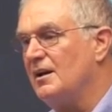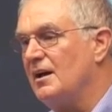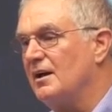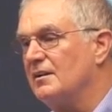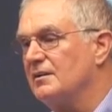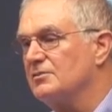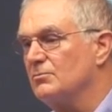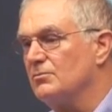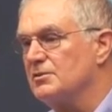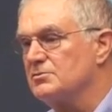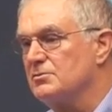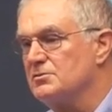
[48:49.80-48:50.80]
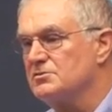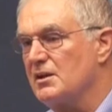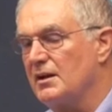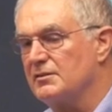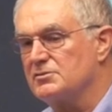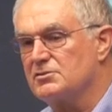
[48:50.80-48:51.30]
And as soon as
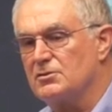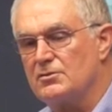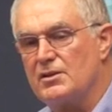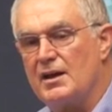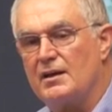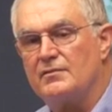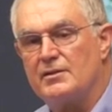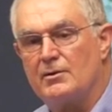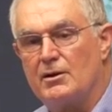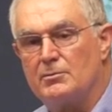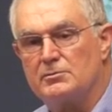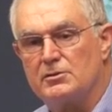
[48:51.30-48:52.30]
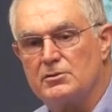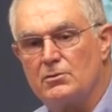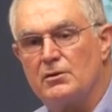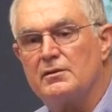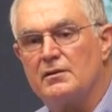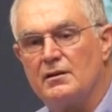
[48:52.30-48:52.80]
they understood that and they were able to
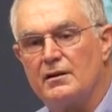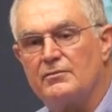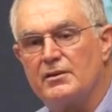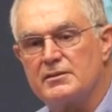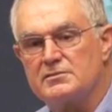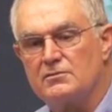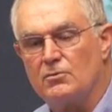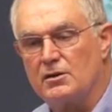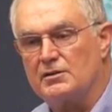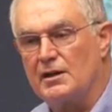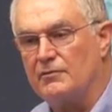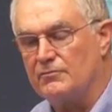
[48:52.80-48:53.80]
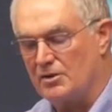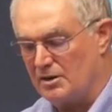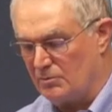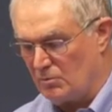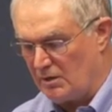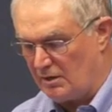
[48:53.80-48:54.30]
do it, things have worked out
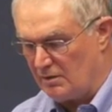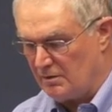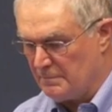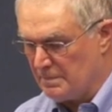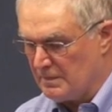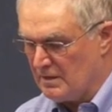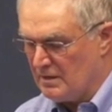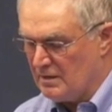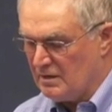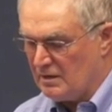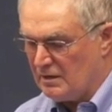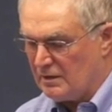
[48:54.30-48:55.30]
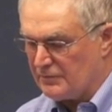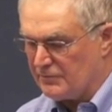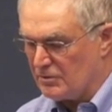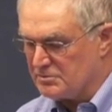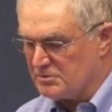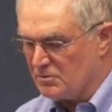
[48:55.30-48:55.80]
very well. The
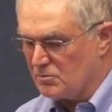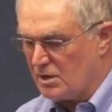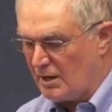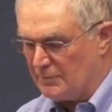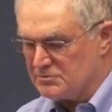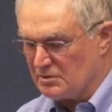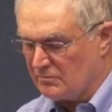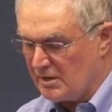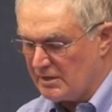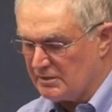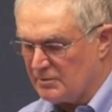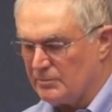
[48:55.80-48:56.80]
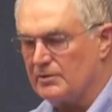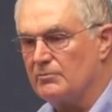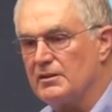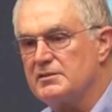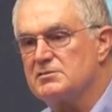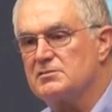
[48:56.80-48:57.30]
first 2 cubs are ready to be
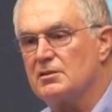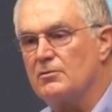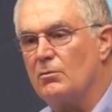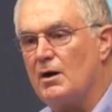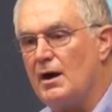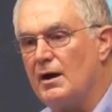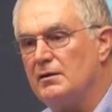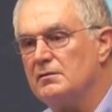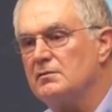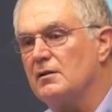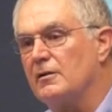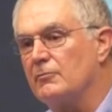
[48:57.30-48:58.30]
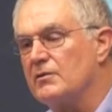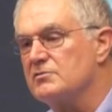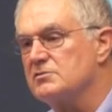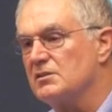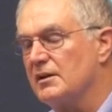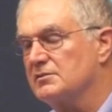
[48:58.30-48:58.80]
released to the wild. We've
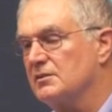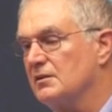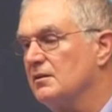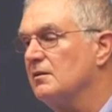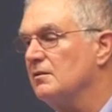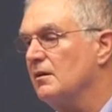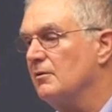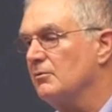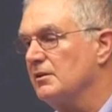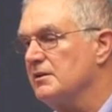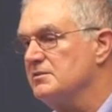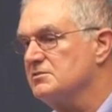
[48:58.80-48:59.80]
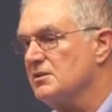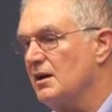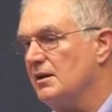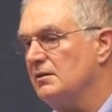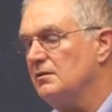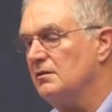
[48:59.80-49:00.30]
selected a release
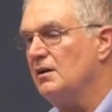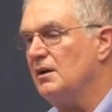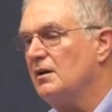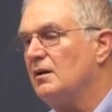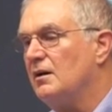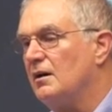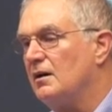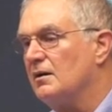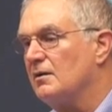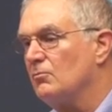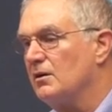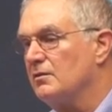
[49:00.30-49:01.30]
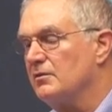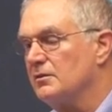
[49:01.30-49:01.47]
site at one of